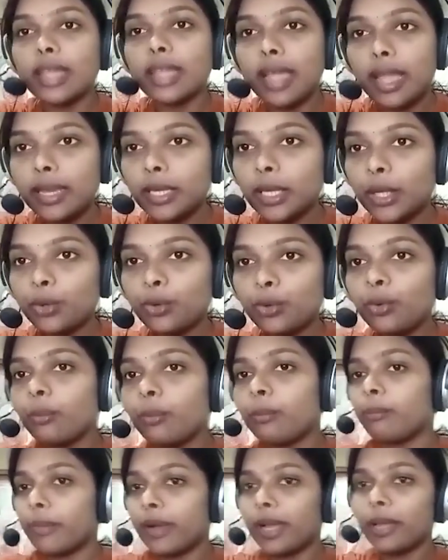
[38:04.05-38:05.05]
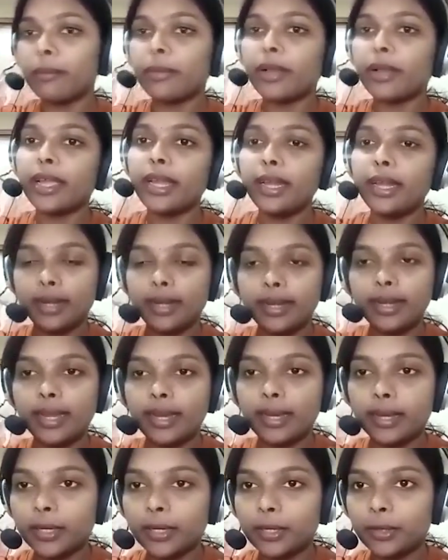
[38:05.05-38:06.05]
Thank you. Bye bye.
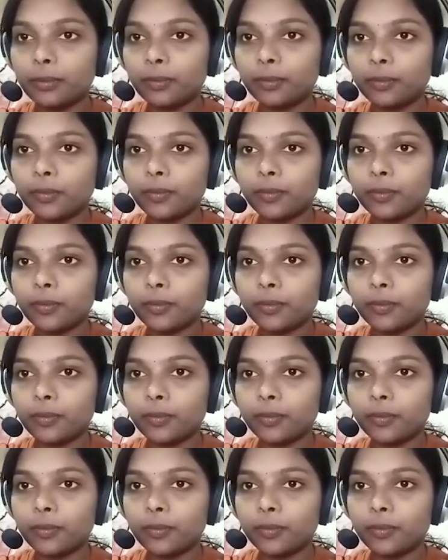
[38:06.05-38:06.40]
Take care.